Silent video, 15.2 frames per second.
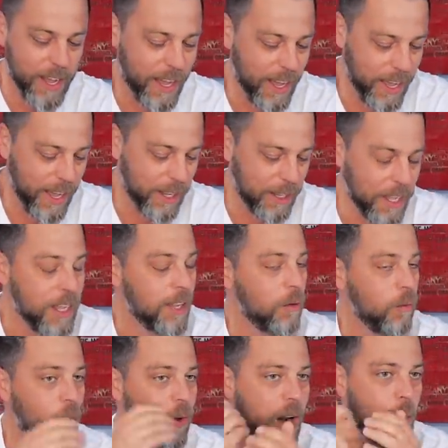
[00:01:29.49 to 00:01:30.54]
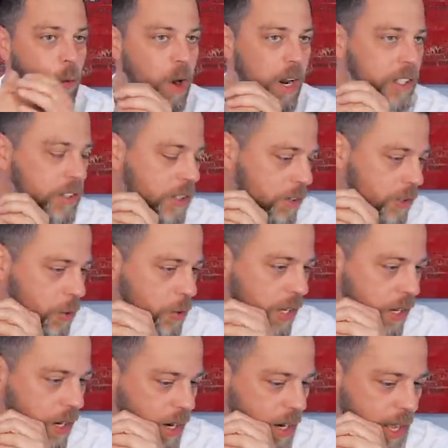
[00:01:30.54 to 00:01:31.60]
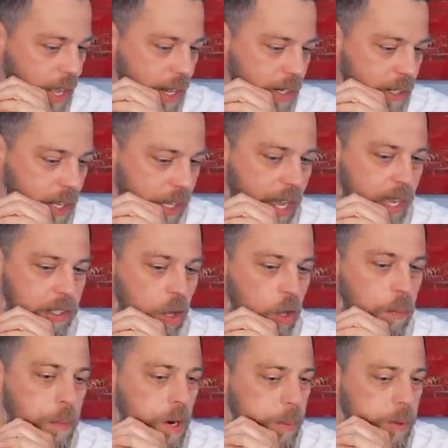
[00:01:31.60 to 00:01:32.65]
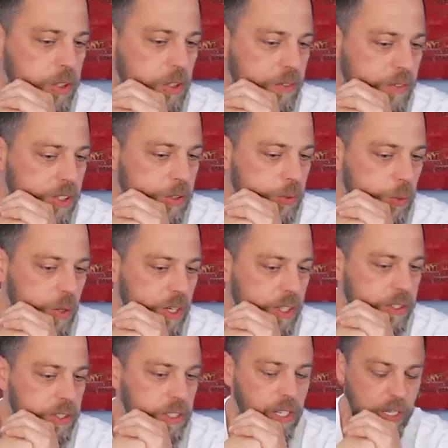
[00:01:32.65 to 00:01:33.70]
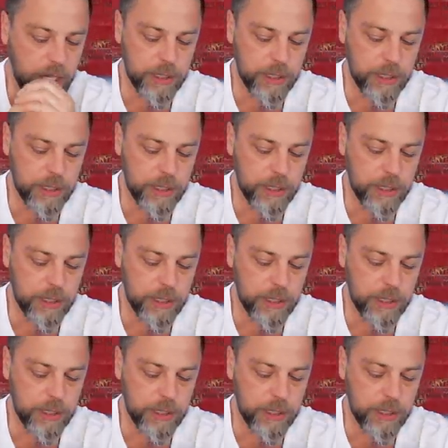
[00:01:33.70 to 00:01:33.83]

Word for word: Uh, what I wanted to do here, and again, the whole purpose of this was,